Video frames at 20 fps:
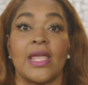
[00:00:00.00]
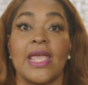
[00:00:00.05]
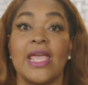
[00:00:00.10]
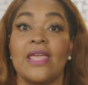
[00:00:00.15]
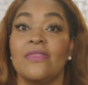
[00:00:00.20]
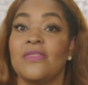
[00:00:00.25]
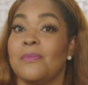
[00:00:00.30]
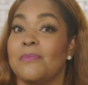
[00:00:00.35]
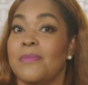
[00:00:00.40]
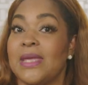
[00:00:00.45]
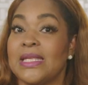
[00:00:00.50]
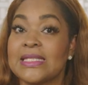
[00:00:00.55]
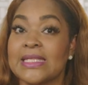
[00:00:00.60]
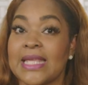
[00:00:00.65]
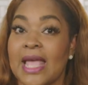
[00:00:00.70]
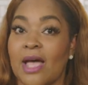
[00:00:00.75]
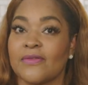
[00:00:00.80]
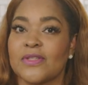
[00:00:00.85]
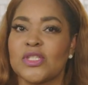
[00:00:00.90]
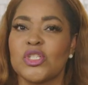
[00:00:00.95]
In the
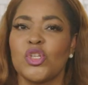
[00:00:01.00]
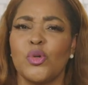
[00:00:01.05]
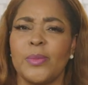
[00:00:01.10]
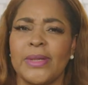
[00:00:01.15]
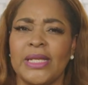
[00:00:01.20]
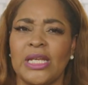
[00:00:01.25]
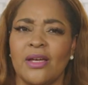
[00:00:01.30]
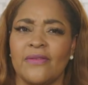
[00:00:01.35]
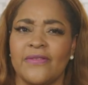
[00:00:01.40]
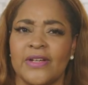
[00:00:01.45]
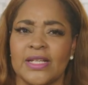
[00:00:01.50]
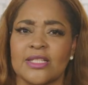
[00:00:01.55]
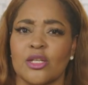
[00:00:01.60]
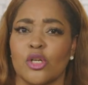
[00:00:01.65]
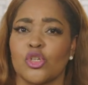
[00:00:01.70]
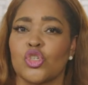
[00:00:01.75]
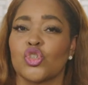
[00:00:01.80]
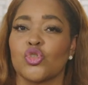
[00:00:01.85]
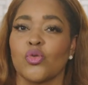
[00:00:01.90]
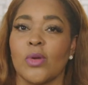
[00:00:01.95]
Mid-South, too many of us
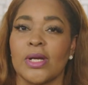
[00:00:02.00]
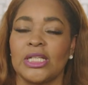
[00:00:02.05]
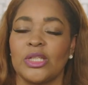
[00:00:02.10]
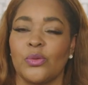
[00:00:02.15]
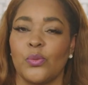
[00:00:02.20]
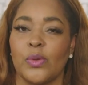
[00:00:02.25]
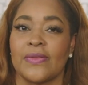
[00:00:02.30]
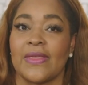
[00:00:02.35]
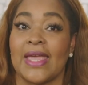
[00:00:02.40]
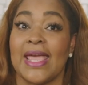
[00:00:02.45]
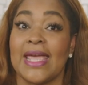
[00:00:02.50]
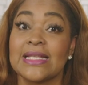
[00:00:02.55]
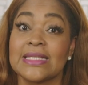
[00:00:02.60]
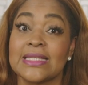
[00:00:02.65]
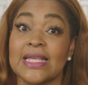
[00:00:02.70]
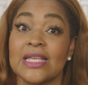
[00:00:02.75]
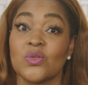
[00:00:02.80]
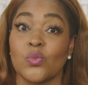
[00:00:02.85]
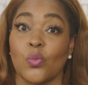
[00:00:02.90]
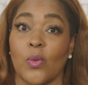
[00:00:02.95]
are struggling with excess